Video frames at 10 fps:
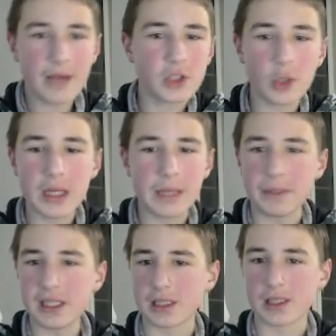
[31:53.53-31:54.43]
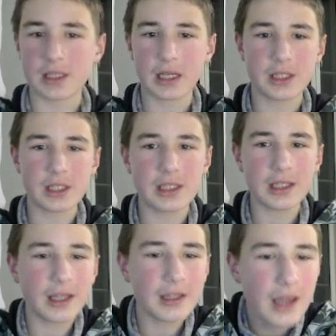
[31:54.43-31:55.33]
so many pieces. I just need
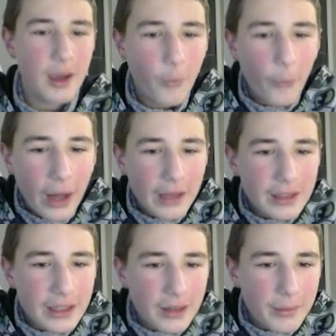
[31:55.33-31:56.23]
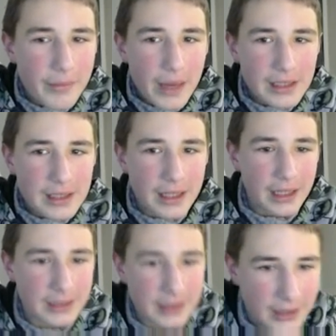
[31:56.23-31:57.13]
that one little mating
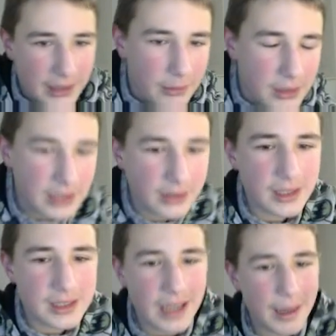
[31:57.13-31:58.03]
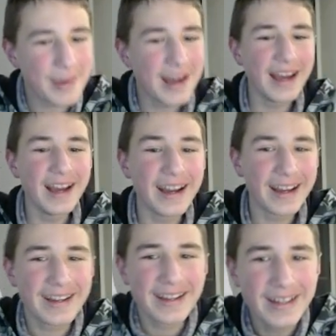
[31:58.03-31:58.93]
attack like it was in last game.
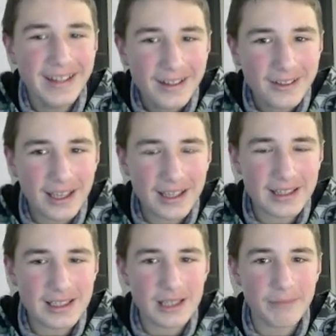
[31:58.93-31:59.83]
Okay, yes, a